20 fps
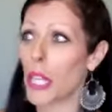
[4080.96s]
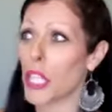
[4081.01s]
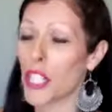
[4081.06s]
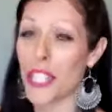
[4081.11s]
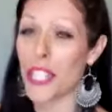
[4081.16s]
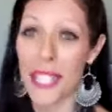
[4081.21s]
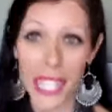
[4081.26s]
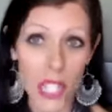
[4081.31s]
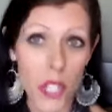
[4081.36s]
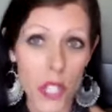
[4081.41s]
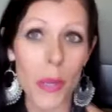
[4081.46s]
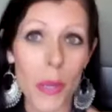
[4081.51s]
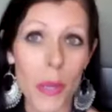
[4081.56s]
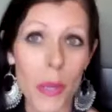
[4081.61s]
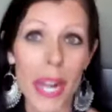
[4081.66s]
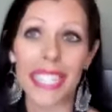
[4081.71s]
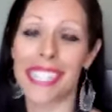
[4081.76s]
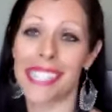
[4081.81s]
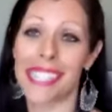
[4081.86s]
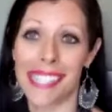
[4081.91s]
your
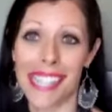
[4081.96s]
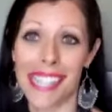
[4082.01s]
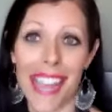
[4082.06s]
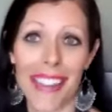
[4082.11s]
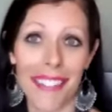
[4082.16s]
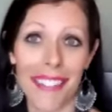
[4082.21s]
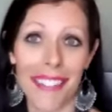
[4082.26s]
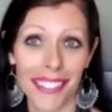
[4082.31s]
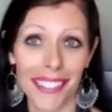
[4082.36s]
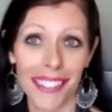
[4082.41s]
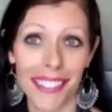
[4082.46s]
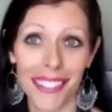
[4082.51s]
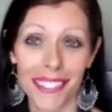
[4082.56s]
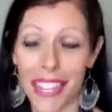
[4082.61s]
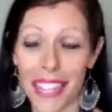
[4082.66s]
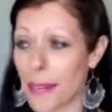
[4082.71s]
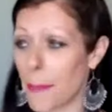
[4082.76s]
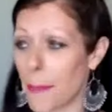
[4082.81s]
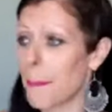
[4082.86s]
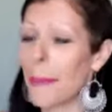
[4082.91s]
sexuality is dead.
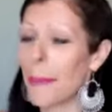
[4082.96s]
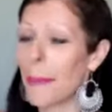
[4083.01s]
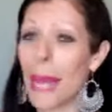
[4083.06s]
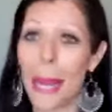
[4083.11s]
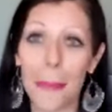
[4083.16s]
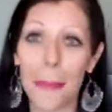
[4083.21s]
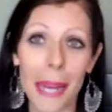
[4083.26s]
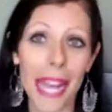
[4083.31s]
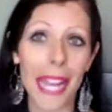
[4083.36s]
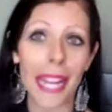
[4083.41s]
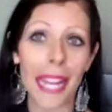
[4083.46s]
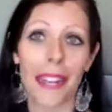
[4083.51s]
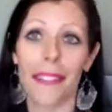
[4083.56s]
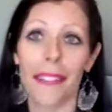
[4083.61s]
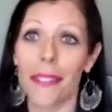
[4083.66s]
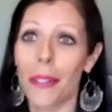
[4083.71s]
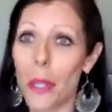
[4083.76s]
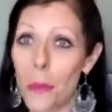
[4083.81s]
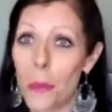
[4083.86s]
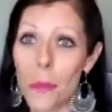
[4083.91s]
Like, bye bye,
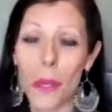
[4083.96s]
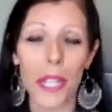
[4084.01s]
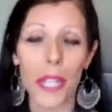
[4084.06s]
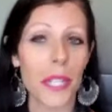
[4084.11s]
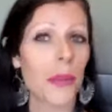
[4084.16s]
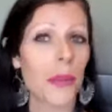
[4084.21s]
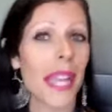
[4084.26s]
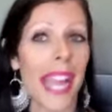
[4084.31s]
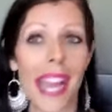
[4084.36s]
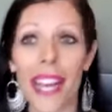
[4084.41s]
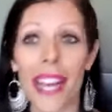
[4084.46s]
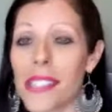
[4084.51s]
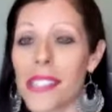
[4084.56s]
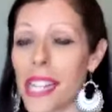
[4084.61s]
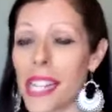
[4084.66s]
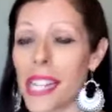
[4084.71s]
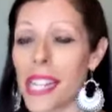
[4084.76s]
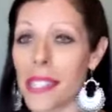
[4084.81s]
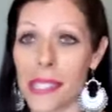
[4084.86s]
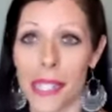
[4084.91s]
no more. You can't have
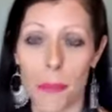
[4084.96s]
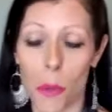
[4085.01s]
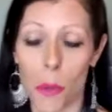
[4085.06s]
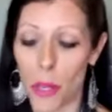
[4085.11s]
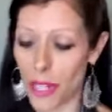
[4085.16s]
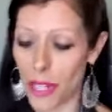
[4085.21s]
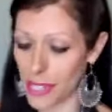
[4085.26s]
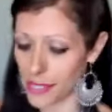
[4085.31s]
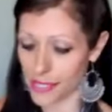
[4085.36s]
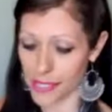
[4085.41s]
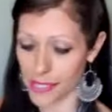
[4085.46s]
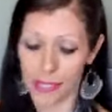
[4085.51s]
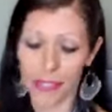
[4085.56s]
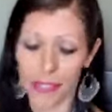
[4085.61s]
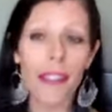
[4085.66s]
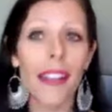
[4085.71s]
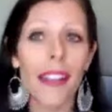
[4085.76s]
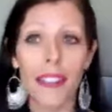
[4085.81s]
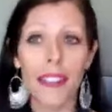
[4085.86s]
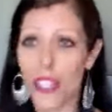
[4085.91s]
sex anymore. It's,
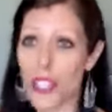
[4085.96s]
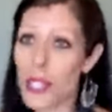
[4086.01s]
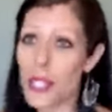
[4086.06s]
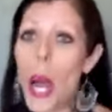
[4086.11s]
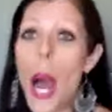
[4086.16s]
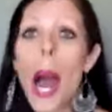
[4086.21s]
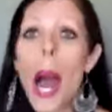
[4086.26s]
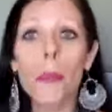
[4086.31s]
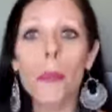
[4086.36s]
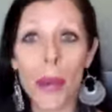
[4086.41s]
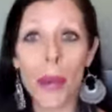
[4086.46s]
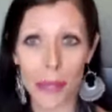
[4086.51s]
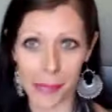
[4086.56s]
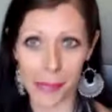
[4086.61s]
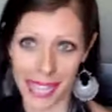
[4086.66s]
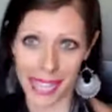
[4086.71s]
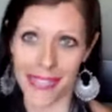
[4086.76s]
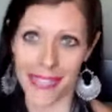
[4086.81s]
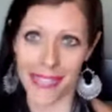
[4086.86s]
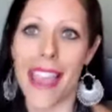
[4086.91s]
there's cobwebs
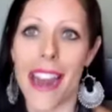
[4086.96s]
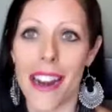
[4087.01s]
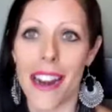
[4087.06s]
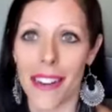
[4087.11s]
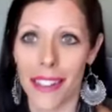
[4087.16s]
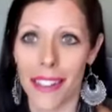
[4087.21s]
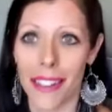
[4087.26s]
in there.